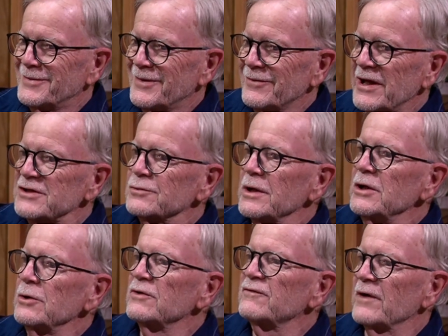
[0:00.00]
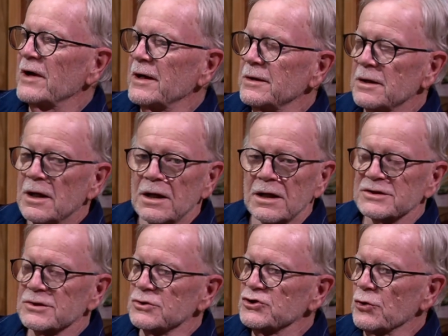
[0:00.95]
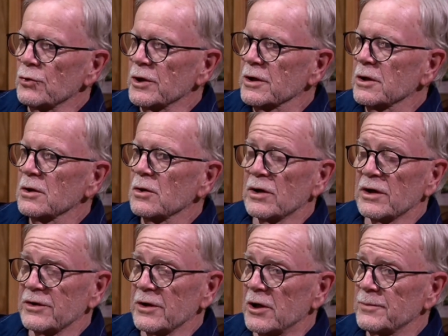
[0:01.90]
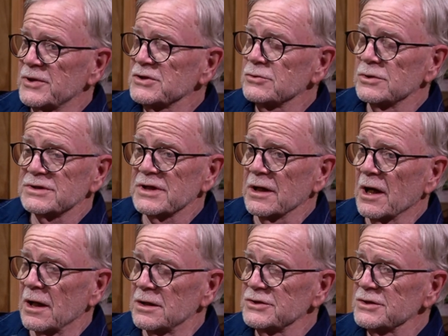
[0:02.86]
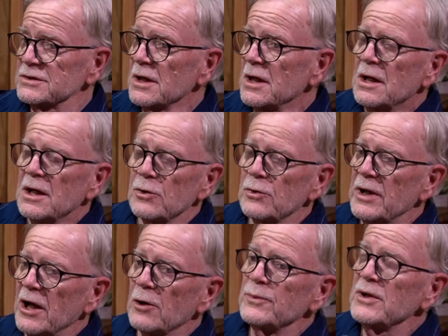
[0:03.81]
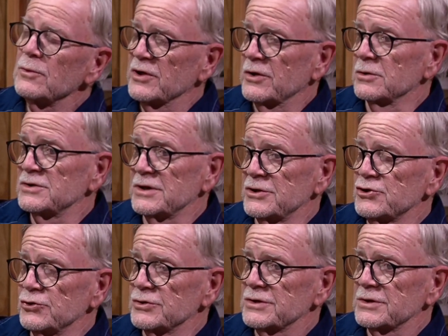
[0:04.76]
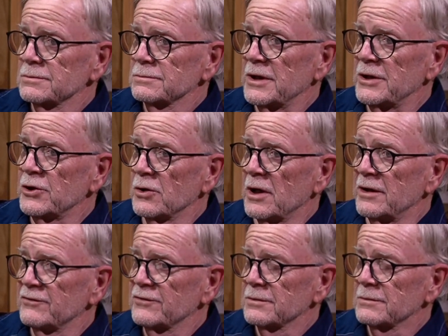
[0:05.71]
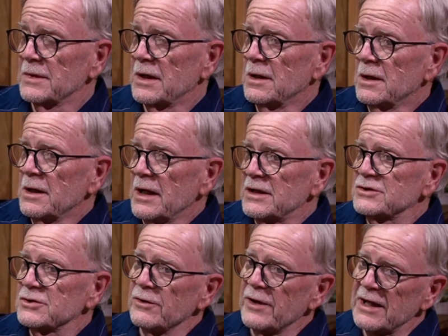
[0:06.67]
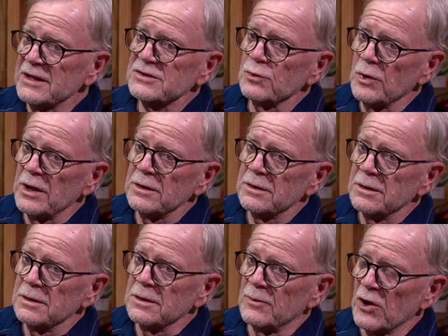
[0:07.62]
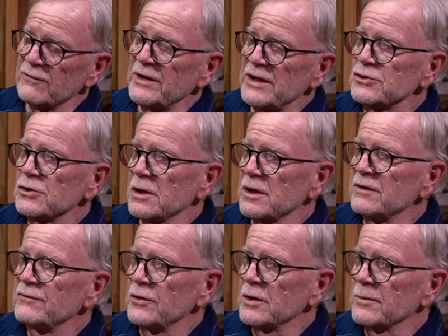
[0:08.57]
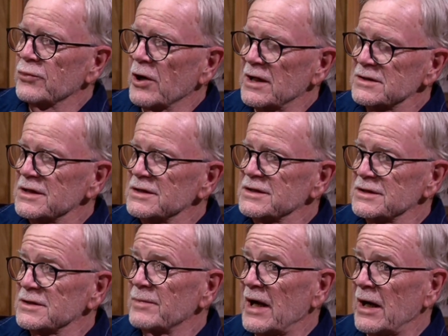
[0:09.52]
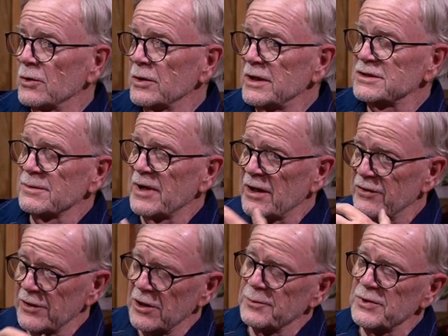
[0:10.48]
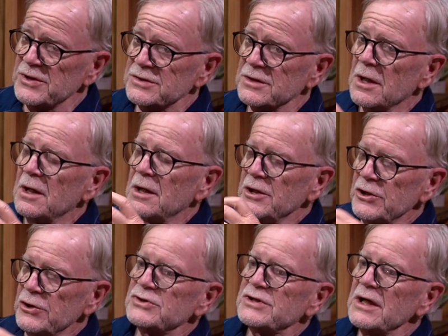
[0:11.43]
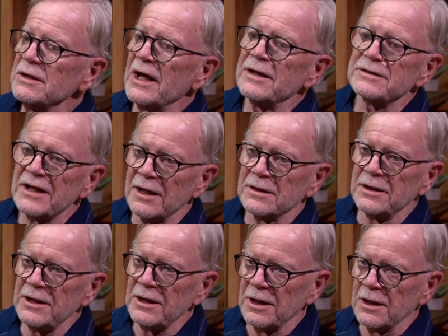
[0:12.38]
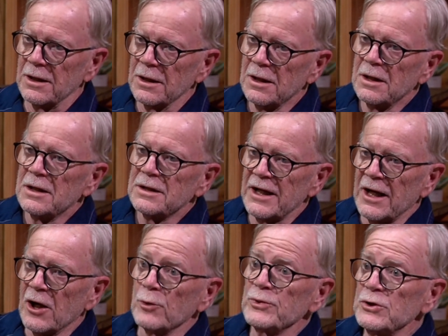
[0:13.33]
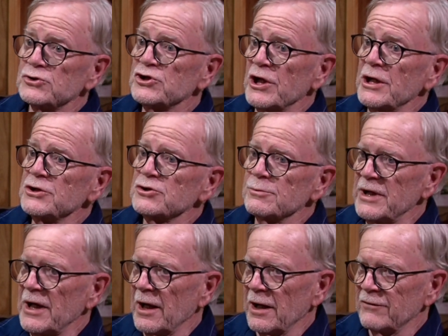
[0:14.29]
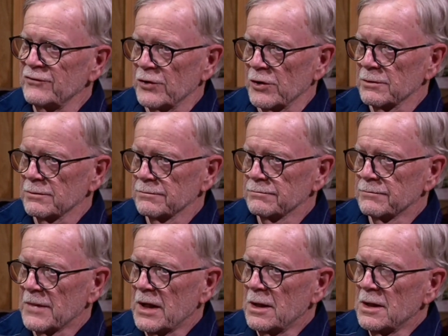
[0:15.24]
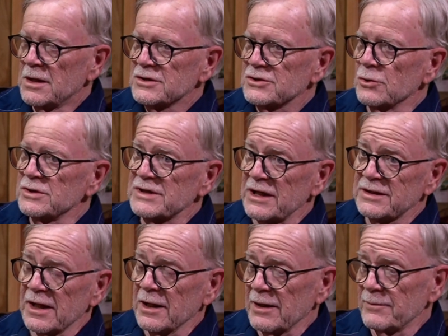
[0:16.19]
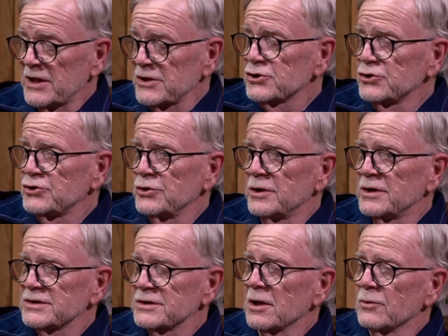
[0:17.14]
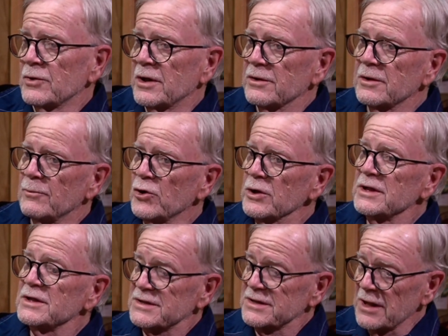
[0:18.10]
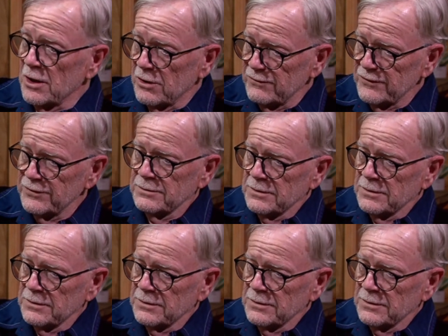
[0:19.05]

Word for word: That's why you would find a social worker or a therapist or a psychologist who would help you with those issues in your life. And so that's what the motivational interviewing process is about. It's about a therapist using that technique to help you change a behavior. So as I think I mentioned to you to start with, the book itself.